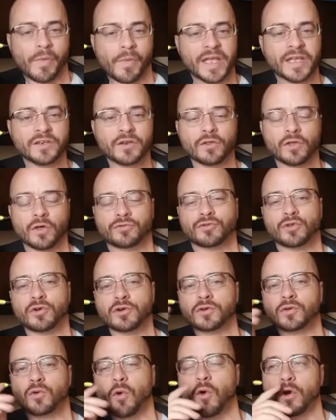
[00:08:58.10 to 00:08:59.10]
Into the
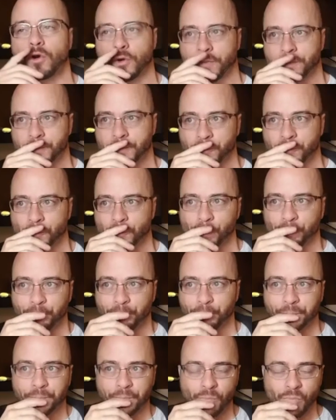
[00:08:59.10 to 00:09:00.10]
third quarter
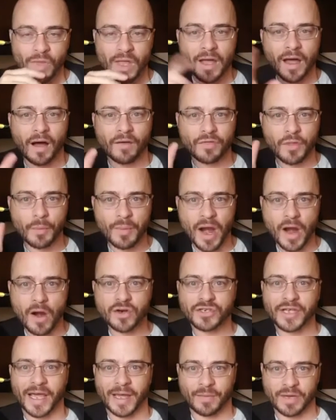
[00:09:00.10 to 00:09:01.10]
of the
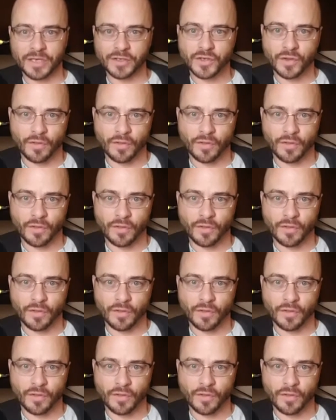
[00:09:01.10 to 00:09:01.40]
Bears game,